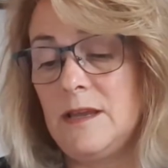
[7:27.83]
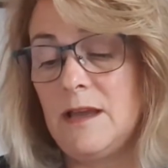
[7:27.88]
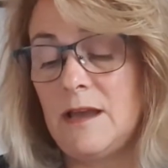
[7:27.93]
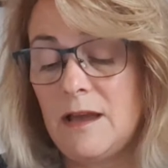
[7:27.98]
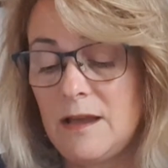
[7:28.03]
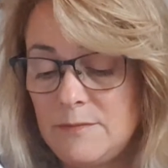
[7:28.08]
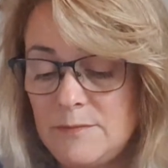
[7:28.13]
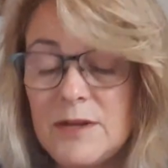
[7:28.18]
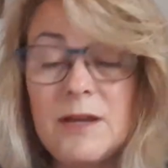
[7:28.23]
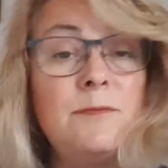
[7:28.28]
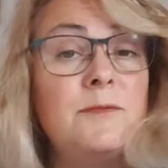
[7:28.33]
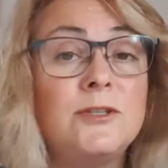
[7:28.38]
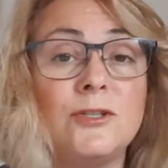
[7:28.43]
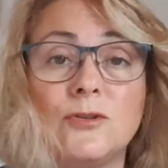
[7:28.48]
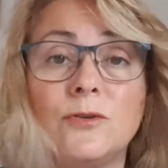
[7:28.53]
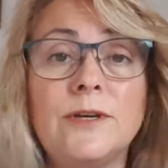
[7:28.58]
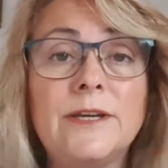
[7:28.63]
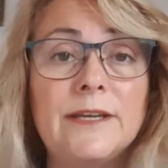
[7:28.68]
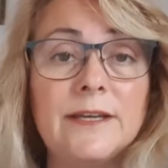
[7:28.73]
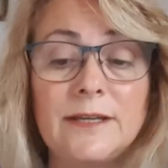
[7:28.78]
I'm
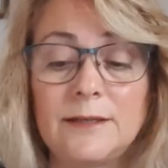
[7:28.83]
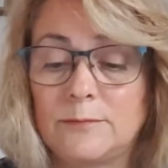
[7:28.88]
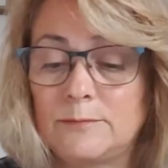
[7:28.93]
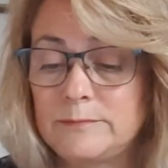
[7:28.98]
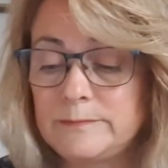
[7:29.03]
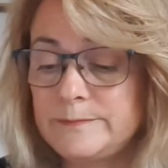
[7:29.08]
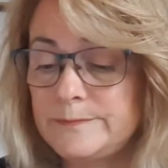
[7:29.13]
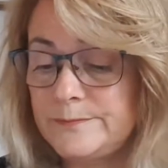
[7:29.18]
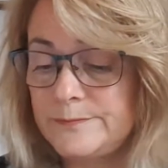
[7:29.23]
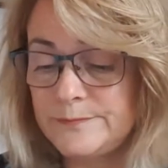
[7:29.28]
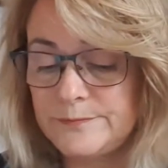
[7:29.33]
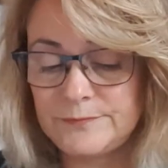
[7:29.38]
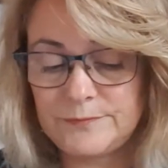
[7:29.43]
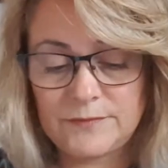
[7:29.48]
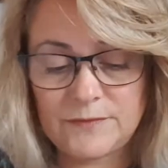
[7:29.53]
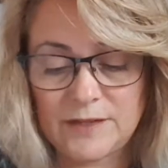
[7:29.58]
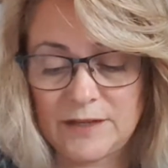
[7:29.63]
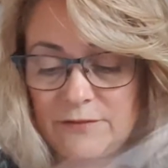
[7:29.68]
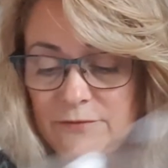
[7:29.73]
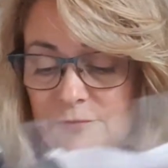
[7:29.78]
enjoying it.
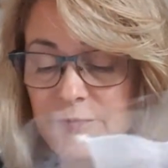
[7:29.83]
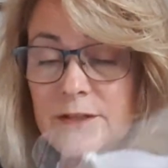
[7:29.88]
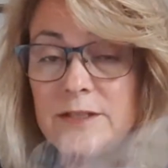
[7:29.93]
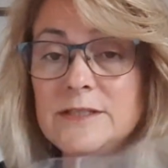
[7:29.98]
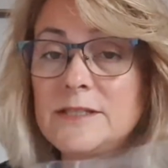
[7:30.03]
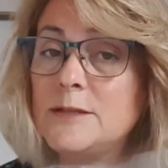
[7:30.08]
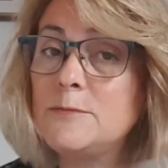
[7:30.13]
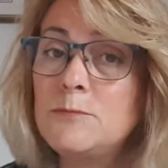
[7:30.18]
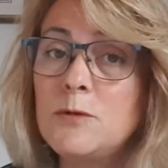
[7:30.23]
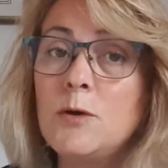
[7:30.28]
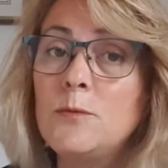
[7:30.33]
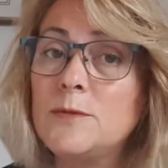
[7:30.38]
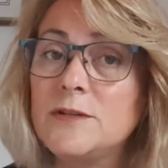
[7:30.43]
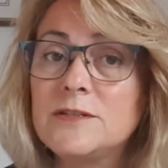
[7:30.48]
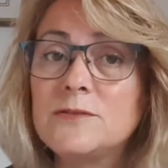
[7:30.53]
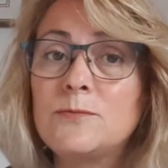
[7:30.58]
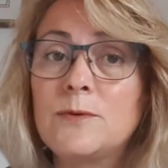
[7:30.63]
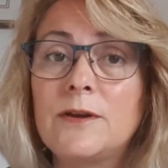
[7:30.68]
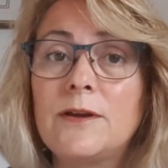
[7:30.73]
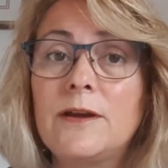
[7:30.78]
It fills in
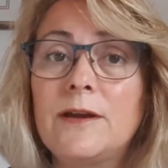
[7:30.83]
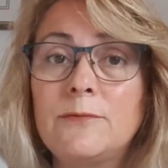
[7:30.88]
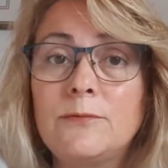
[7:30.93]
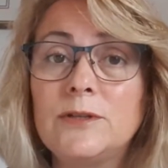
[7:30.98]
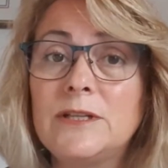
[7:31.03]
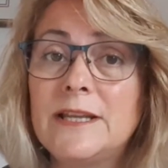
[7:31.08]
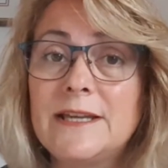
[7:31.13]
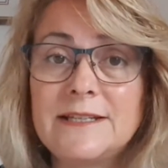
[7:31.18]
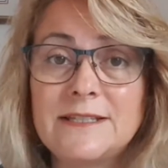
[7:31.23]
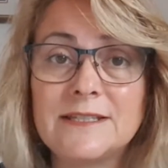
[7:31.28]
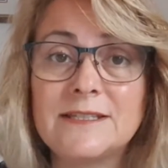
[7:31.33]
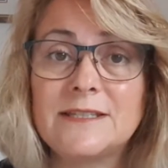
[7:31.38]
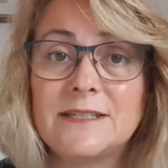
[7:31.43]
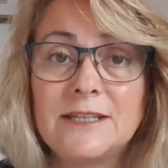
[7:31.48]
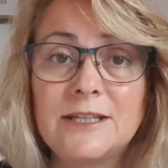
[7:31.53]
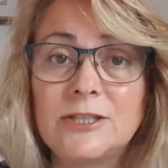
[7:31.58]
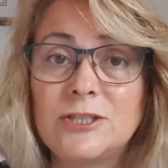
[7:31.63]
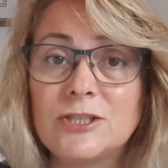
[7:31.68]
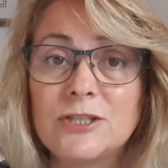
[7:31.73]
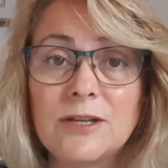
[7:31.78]
moments where I would like to
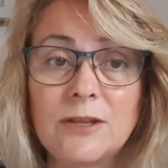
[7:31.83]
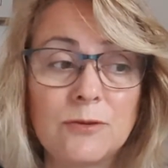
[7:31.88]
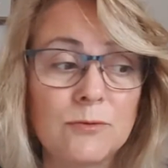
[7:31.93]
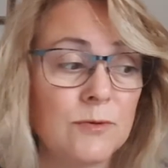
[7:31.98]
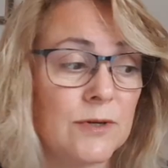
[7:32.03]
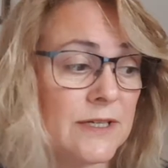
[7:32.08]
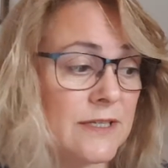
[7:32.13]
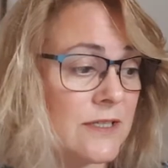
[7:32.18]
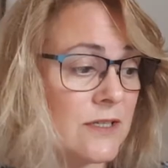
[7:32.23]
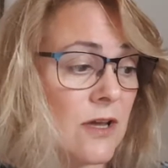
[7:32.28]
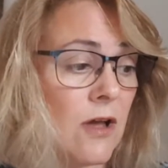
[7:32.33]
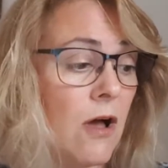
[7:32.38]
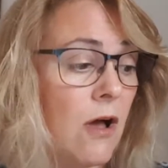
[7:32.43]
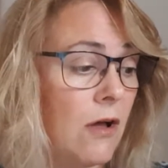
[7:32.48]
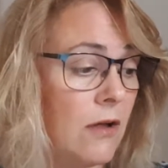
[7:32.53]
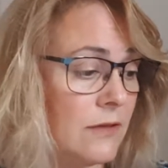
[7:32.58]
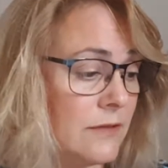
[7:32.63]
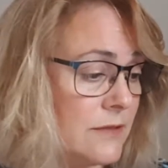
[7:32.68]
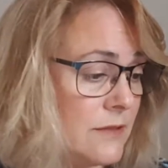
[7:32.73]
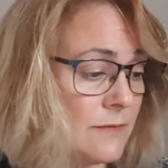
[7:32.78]
stitch and otherwise
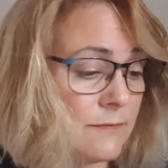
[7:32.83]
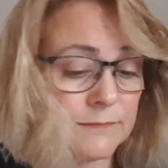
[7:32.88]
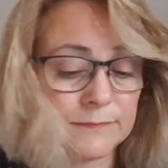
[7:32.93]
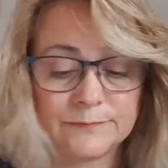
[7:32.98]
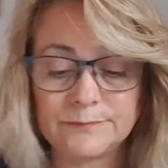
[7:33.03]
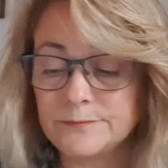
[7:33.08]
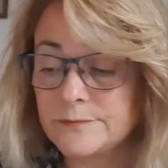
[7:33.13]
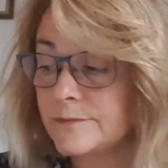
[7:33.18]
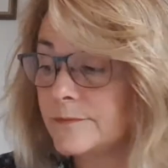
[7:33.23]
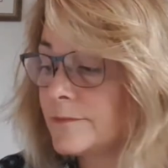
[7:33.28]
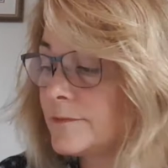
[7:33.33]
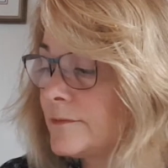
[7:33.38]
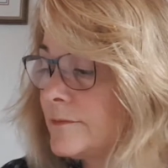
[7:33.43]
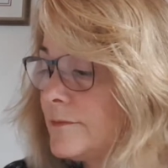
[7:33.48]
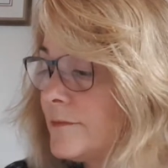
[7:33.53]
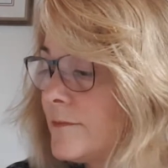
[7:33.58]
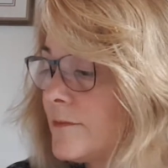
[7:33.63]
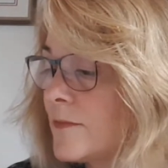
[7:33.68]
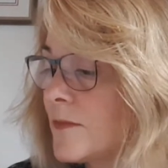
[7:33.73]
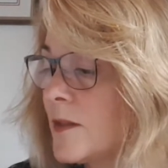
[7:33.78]
can't.
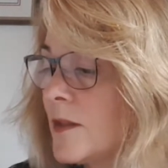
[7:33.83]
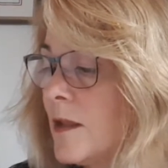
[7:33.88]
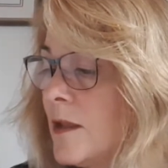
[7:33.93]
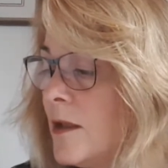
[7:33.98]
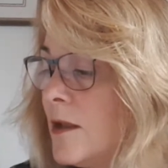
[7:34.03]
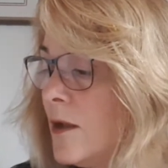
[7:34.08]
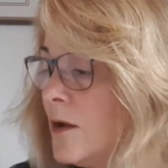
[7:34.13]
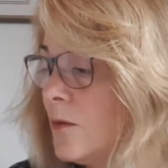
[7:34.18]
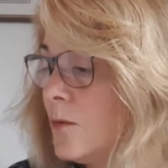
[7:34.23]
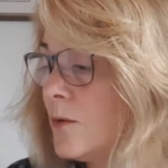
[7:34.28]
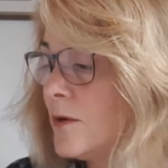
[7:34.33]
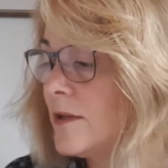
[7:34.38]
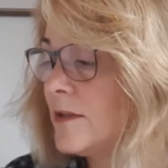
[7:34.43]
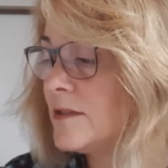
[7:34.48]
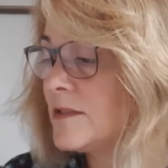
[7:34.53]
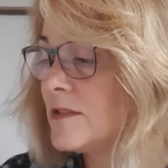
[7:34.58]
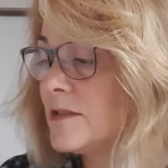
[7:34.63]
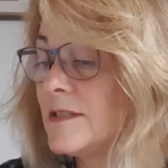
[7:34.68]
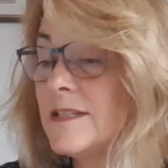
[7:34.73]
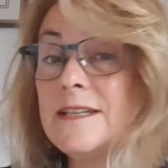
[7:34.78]
What
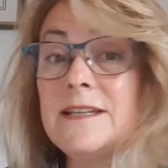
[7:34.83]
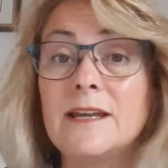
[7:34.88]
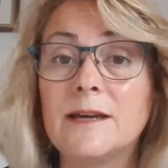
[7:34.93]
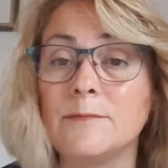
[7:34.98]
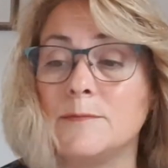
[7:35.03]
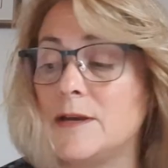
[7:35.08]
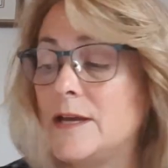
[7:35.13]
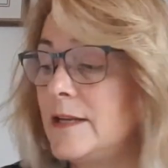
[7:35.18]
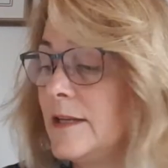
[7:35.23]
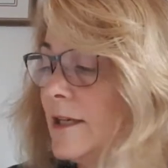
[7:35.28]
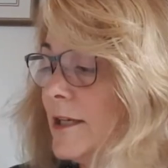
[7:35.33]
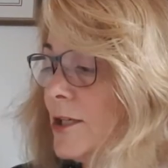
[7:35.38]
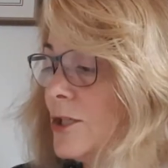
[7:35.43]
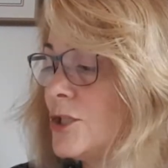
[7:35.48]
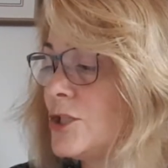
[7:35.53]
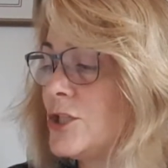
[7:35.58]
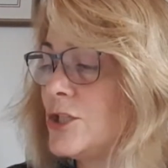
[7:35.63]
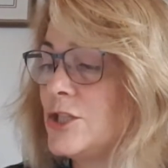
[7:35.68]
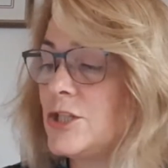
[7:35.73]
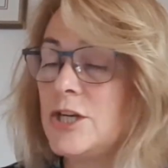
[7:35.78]
else did I
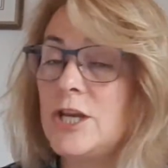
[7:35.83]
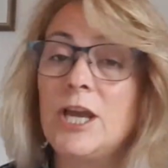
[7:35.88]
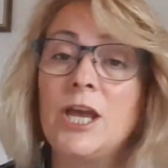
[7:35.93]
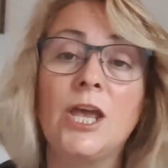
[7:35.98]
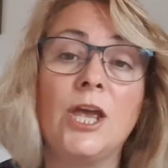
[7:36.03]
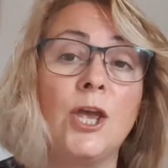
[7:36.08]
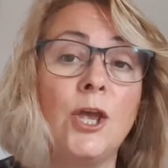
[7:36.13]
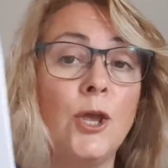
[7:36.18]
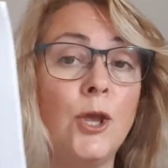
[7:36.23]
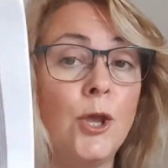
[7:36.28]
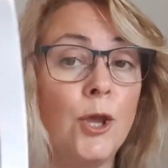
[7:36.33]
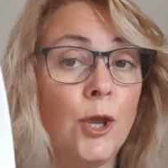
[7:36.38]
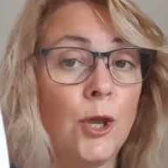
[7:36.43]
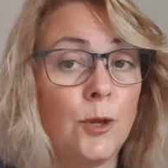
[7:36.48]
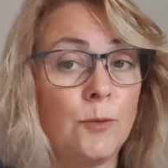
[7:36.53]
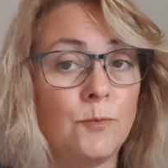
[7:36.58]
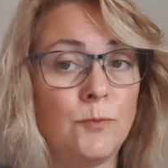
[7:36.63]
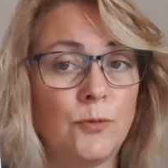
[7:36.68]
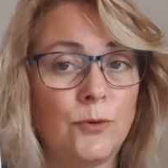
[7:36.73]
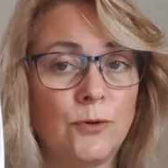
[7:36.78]
manage?
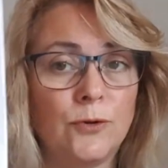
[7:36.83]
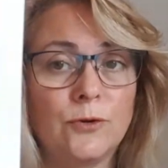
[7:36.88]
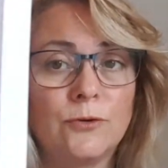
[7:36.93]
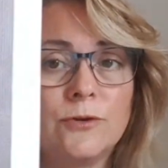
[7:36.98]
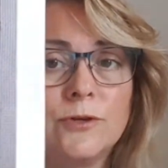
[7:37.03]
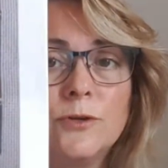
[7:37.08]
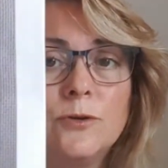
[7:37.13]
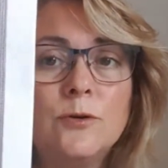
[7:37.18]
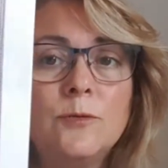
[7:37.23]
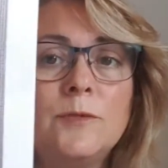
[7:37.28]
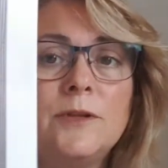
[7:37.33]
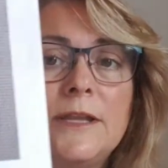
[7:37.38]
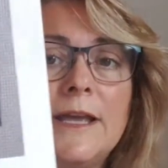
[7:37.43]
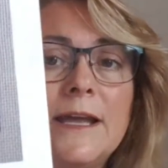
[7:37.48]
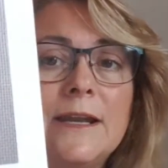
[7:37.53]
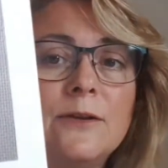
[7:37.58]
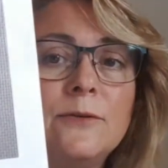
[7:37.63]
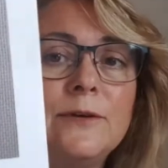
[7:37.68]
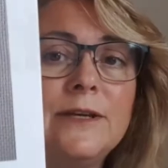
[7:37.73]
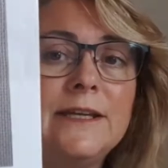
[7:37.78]
Paranormal
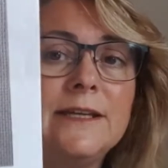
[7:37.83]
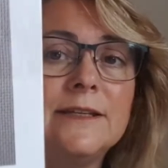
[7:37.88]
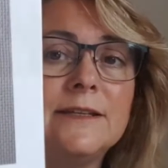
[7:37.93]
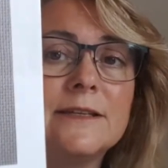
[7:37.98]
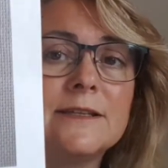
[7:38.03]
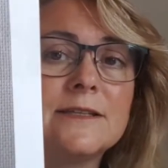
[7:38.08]
Halloween.